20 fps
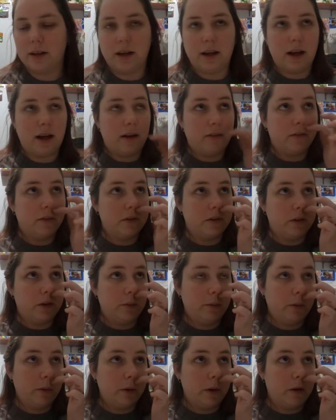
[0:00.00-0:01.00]
I have the
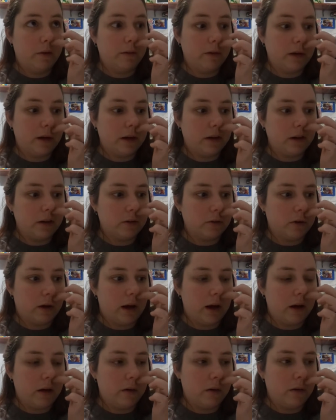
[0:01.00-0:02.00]
Supernova in a
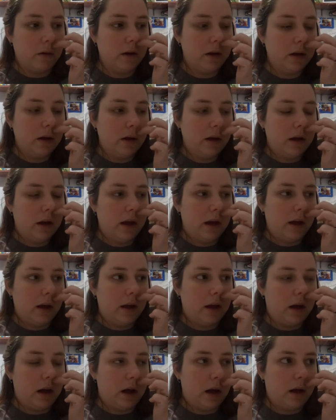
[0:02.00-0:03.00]
trial
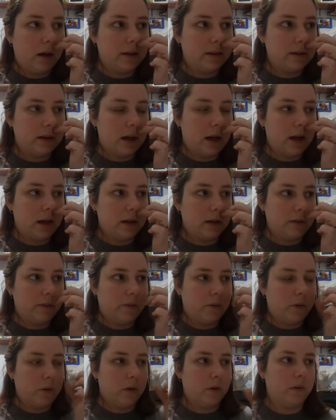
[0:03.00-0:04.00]
size
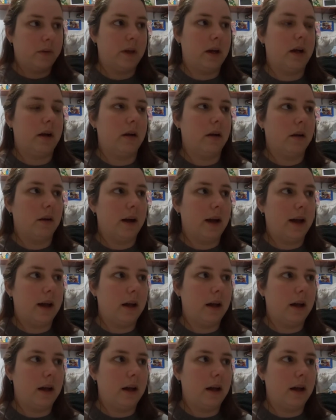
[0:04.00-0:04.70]
for their